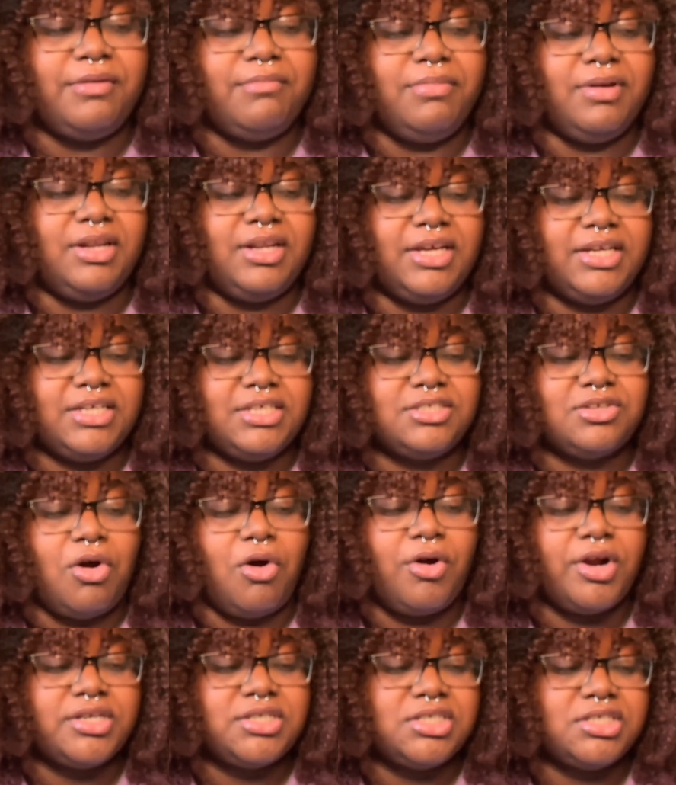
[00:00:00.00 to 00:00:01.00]
but like it's
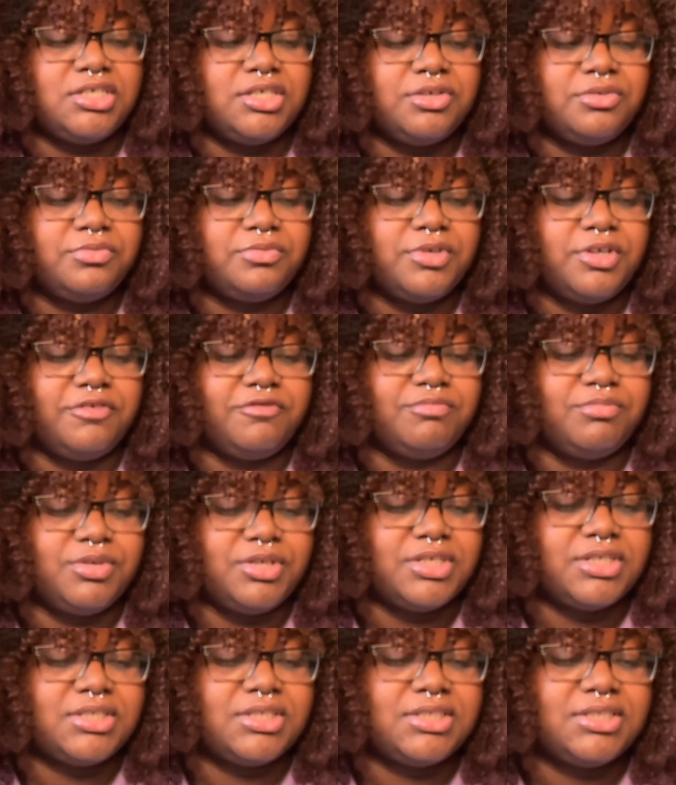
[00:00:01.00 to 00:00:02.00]
hard to get rid of
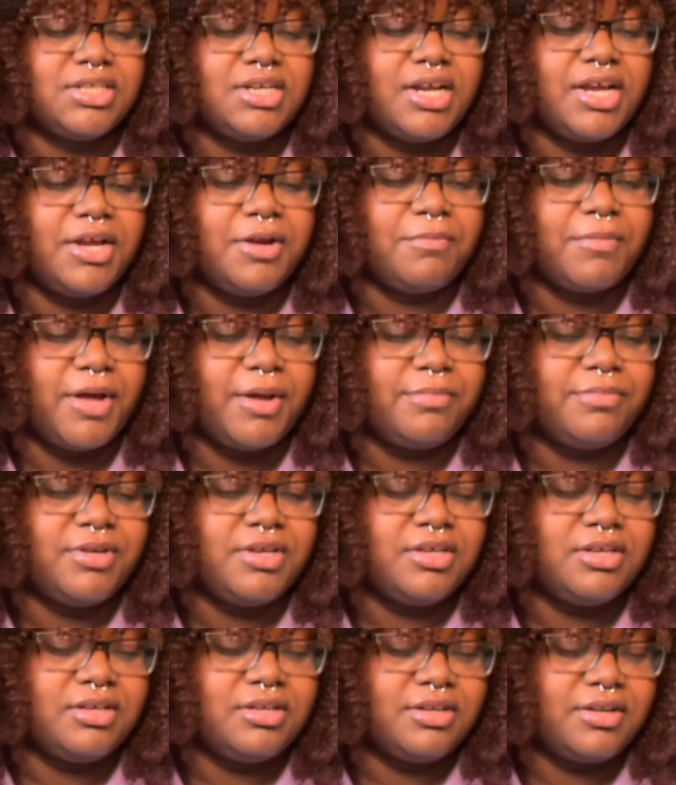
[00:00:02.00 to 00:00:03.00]
books today in my
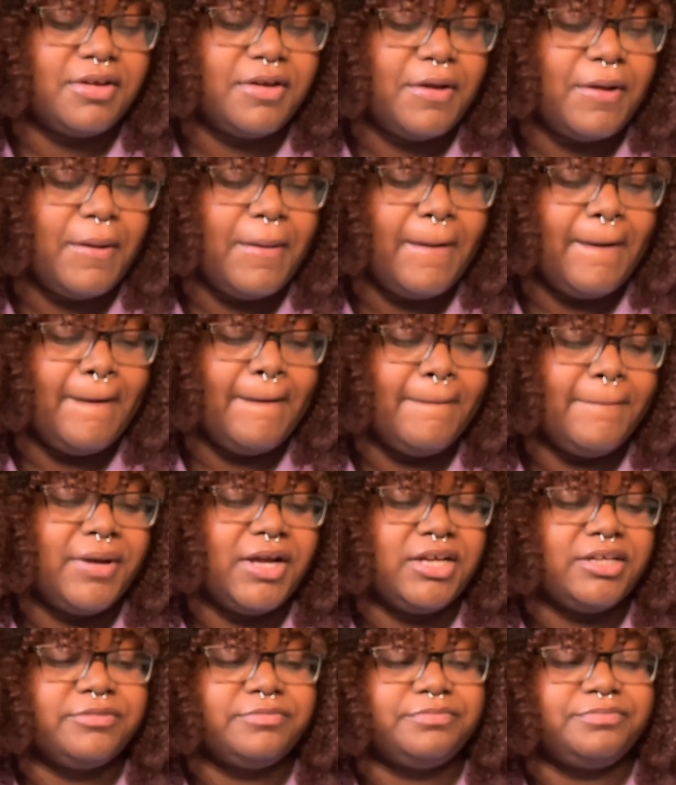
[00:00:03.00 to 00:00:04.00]
opinion.
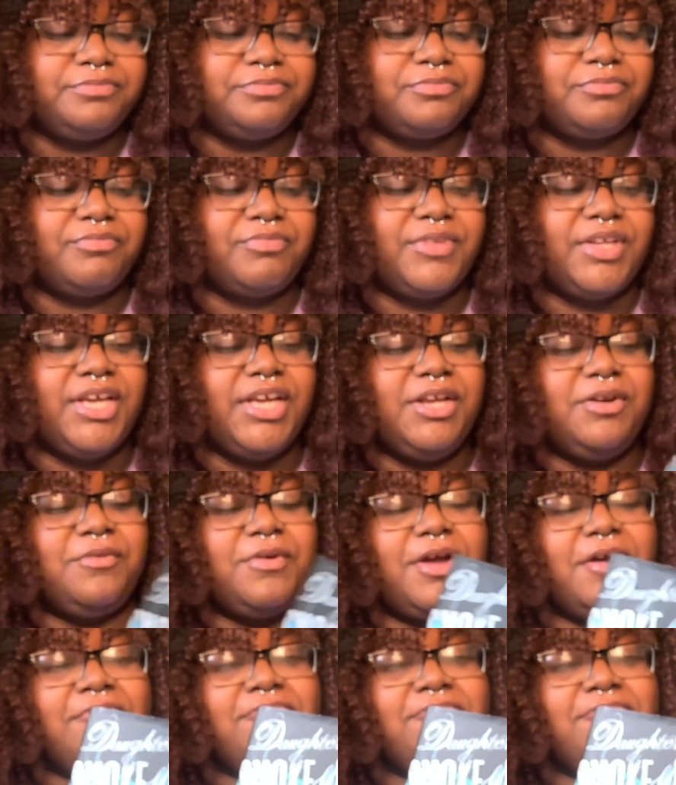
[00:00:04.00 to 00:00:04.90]
But anyway, I'm